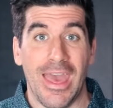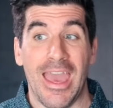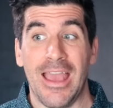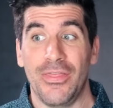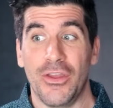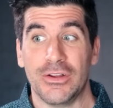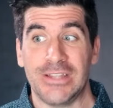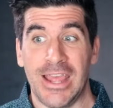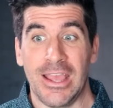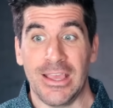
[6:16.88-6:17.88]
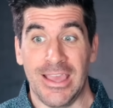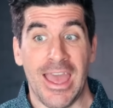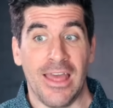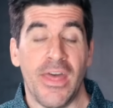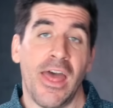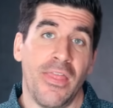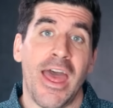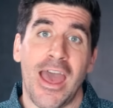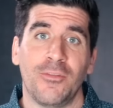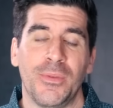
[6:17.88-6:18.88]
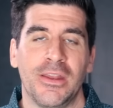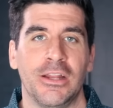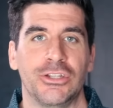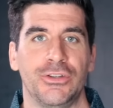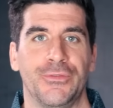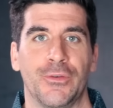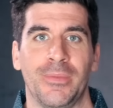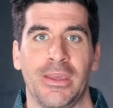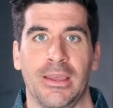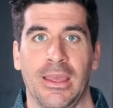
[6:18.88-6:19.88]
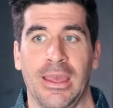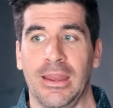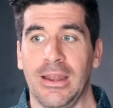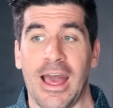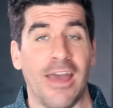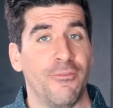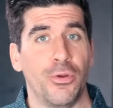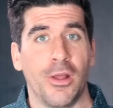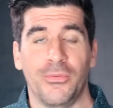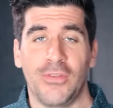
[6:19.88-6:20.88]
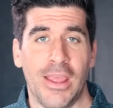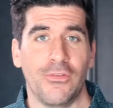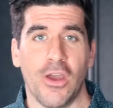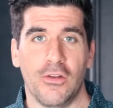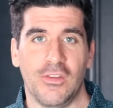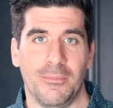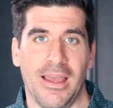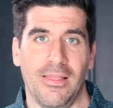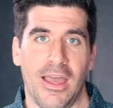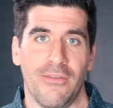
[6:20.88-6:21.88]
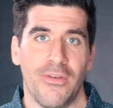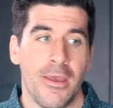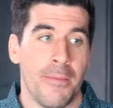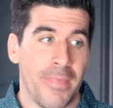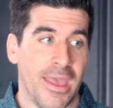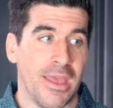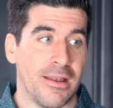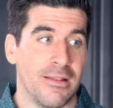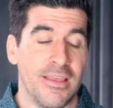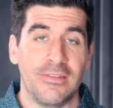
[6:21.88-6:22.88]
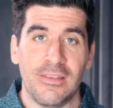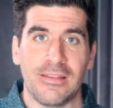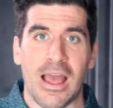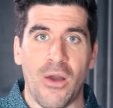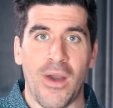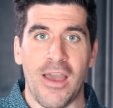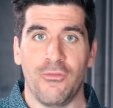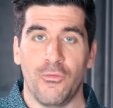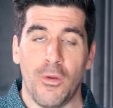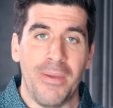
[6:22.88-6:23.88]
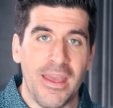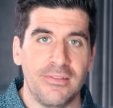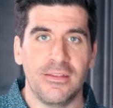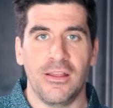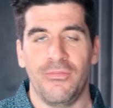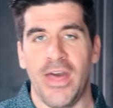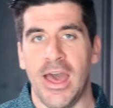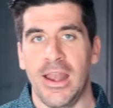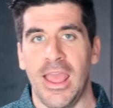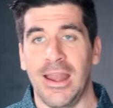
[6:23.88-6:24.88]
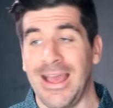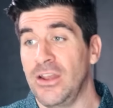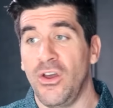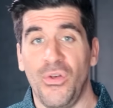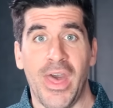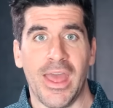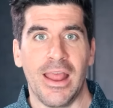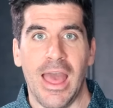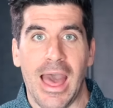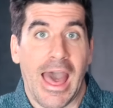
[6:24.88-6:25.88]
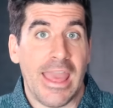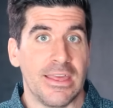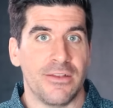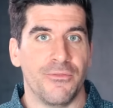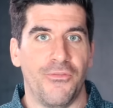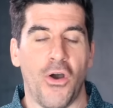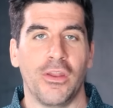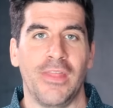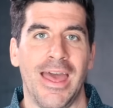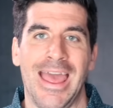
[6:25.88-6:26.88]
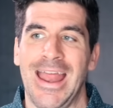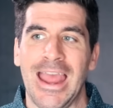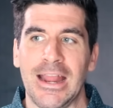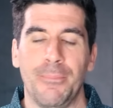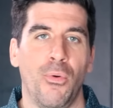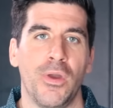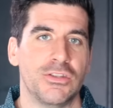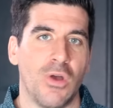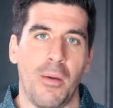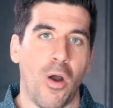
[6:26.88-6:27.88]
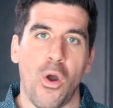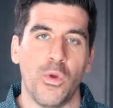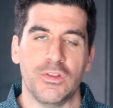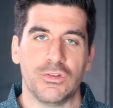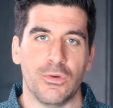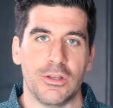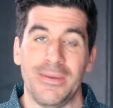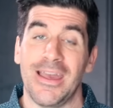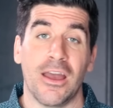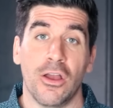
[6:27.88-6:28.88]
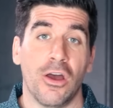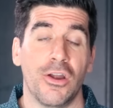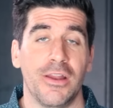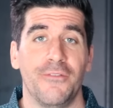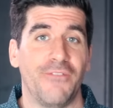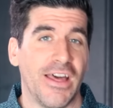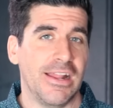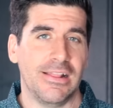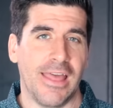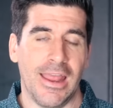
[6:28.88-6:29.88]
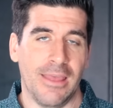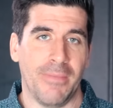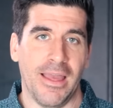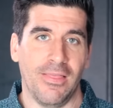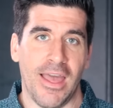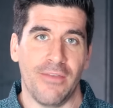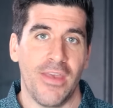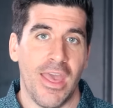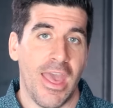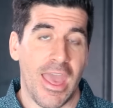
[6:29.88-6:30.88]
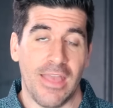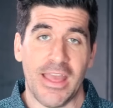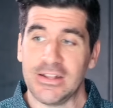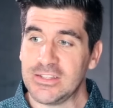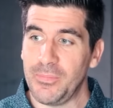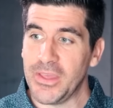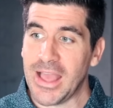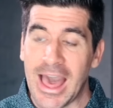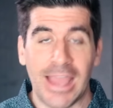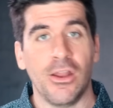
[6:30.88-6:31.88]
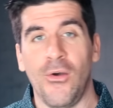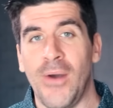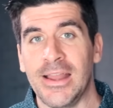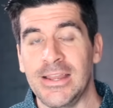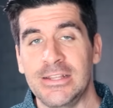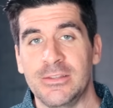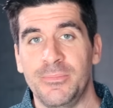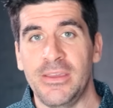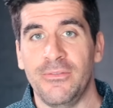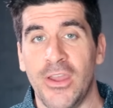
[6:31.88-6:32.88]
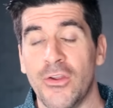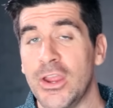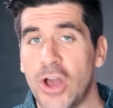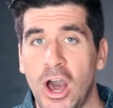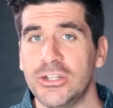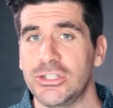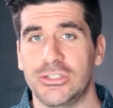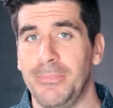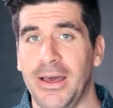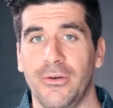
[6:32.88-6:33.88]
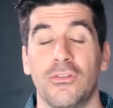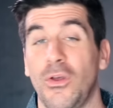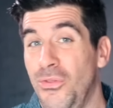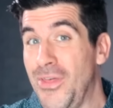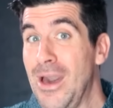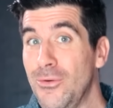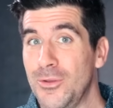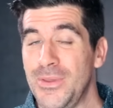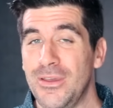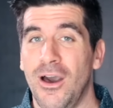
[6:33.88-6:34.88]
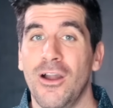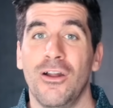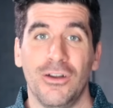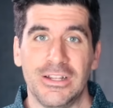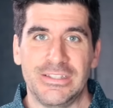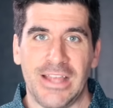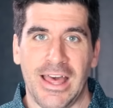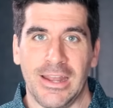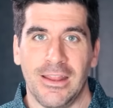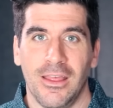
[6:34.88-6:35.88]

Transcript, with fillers: and they're saying, yeah, that has been an issue for me, and I've put up safeguards in my life, and this is how I've repented of that, and I know that I can fall to that at any point, so I'm always going to be on guard and fighting that in my life, and that's something I know I need to be very cautious about. So that would be a good sign.